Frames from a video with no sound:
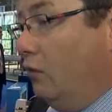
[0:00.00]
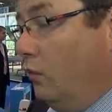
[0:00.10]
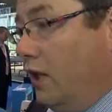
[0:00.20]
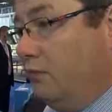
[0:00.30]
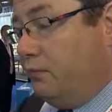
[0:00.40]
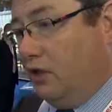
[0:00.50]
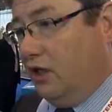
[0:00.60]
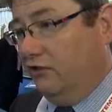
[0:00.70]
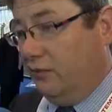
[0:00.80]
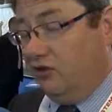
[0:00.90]
When
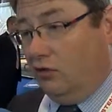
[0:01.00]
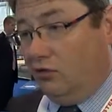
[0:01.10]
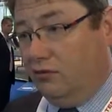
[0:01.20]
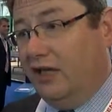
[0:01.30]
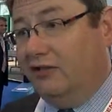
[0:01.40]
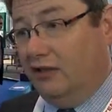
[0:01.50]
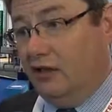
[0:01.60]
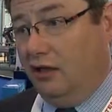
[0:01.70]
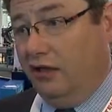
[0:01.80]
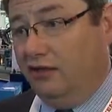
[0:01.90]
products, especially on automated
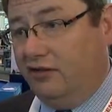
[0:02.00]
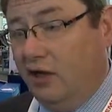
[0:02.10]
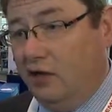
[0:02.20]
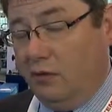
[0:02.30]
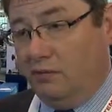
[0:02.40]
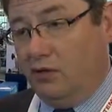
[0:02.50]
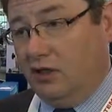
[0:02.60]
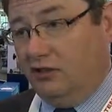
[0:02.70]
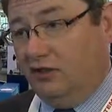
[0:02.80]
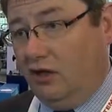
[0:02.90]
lines, when
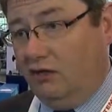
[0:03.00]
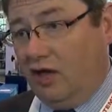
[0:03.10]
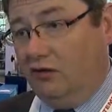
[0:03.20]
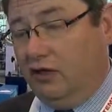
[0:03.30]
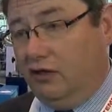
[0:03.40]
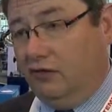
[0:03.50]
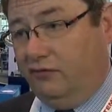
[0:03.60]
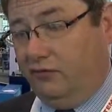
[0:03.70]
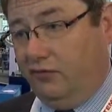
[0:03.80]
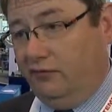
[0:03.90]
products go down
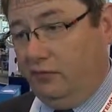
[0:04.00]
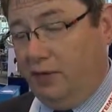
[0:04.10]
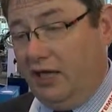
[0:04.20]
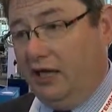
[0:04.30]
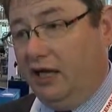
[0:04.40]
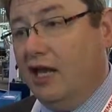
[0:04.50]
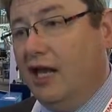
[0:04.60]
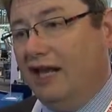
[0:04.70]
for packing,